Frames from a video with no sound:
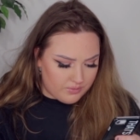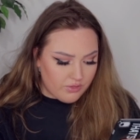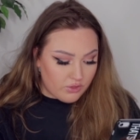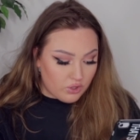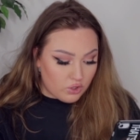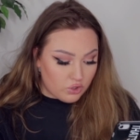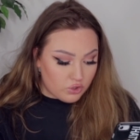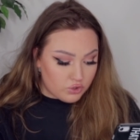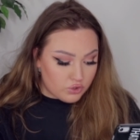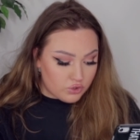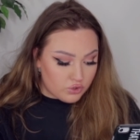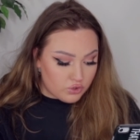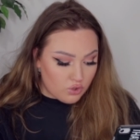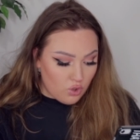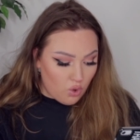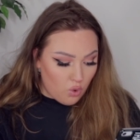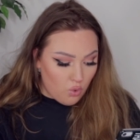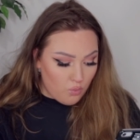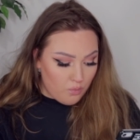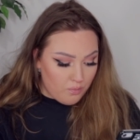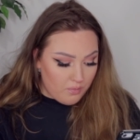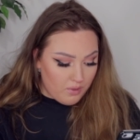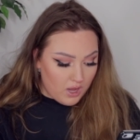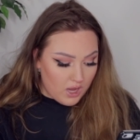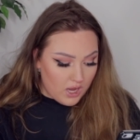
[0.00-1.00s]
There's so
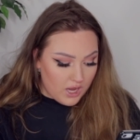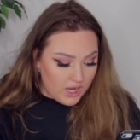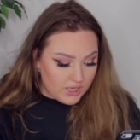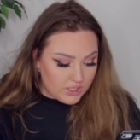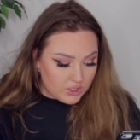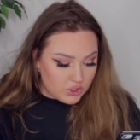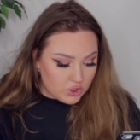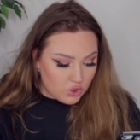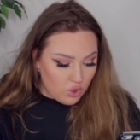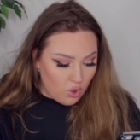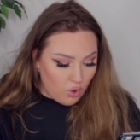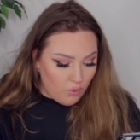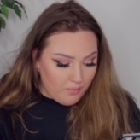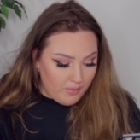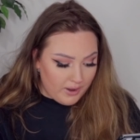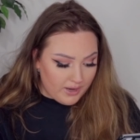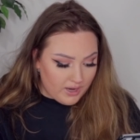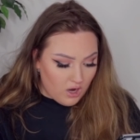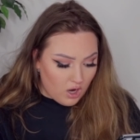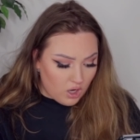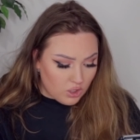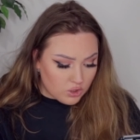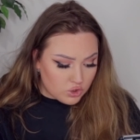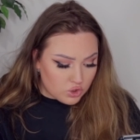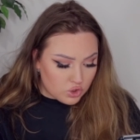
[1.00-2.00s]
much. Oh my
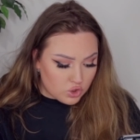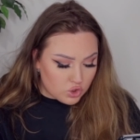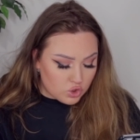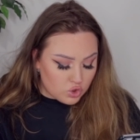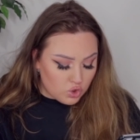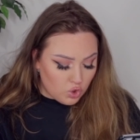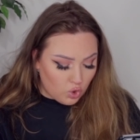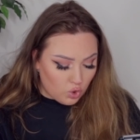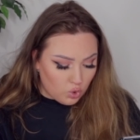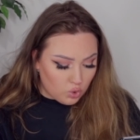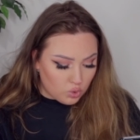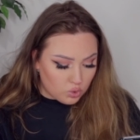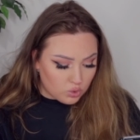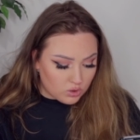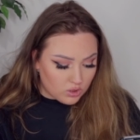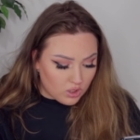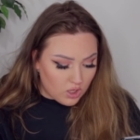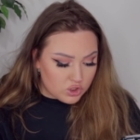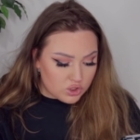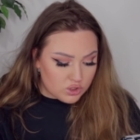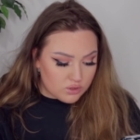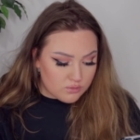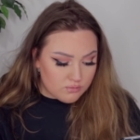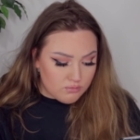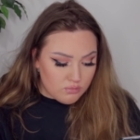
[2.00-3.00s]
god, soul,
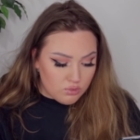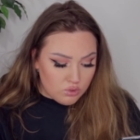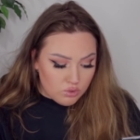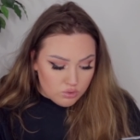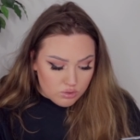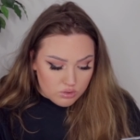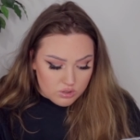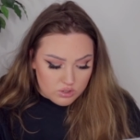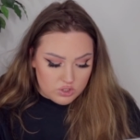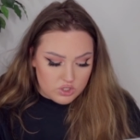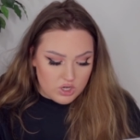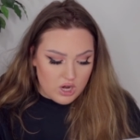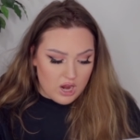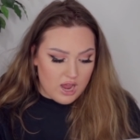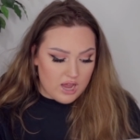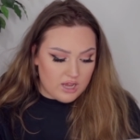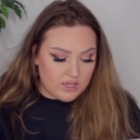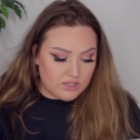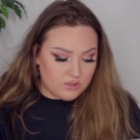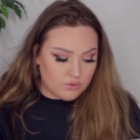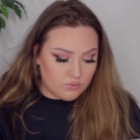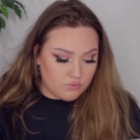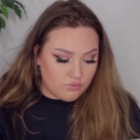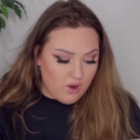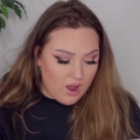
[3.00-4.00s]
smooth
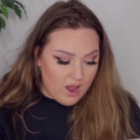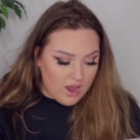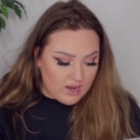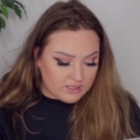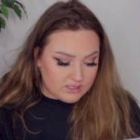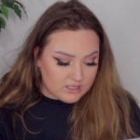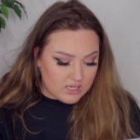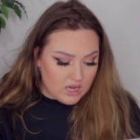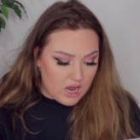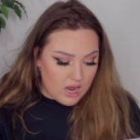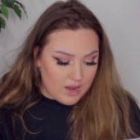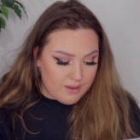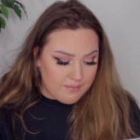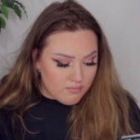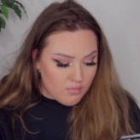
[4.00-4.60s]
jazz, ragtime,